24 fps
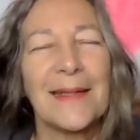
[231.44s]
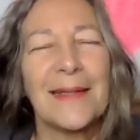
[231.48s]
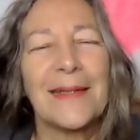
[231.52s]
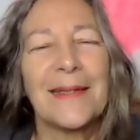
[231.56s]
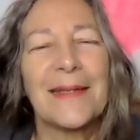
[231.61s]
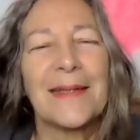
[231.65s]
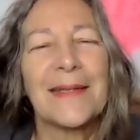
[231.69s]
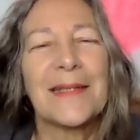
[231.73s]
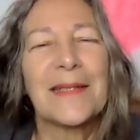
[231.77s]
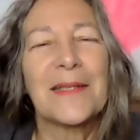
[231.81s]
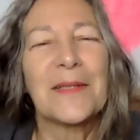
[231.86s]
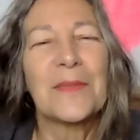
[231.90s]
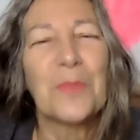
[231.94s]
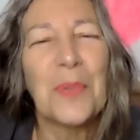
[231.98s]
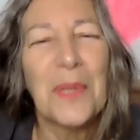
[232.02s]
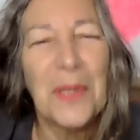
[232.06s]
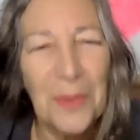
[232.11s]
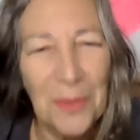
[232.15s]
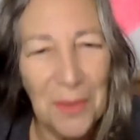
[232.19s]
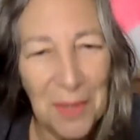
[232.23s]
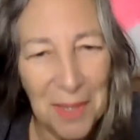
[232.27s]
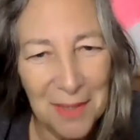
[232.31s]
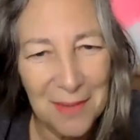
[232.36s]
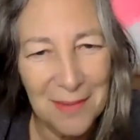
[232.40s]

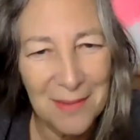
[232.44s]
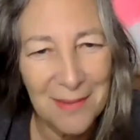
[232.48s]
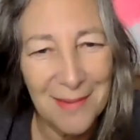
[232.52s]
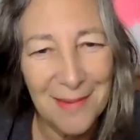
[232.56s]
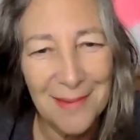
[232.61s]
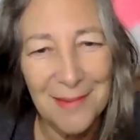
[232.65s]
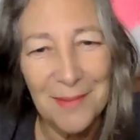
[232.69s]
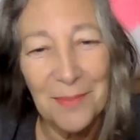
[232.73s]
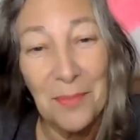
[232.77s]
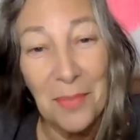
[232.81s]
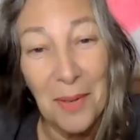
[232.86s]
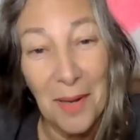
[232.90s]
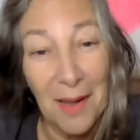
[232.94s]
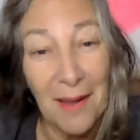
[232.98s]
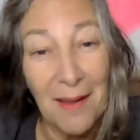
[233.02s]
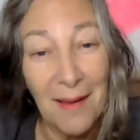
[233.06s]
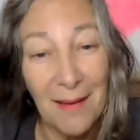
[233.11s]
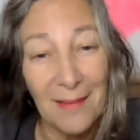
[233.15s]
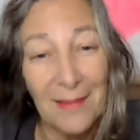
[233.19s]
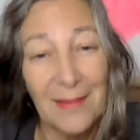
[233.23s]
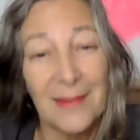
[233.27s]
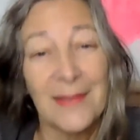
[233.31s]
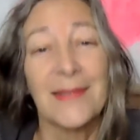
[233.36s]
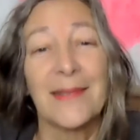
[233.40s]
experienced by
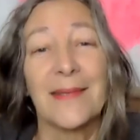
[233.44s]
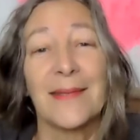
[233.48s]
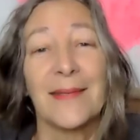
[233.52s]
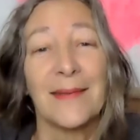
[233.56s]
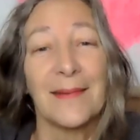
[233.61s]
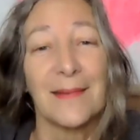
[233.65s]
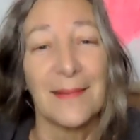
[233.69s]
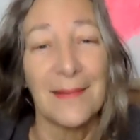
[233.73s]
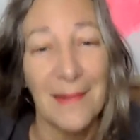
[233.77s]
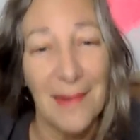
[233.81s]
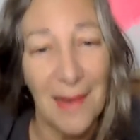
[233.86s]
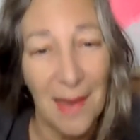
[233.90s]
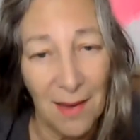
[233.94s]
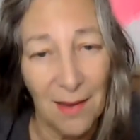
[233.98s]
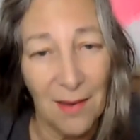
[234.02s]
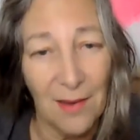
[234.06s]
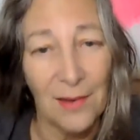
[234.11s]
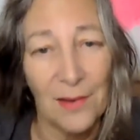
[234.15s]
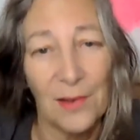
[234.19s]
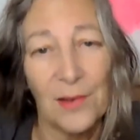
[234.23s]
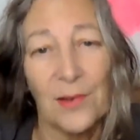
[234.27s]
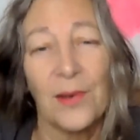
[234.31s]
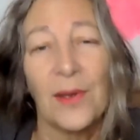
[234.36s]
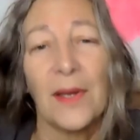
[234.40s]
us
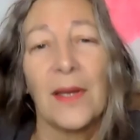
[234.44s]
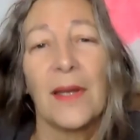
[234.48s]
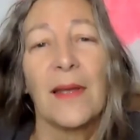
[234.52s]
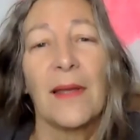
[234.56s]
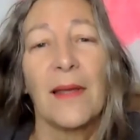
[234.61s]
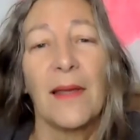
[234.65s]
now,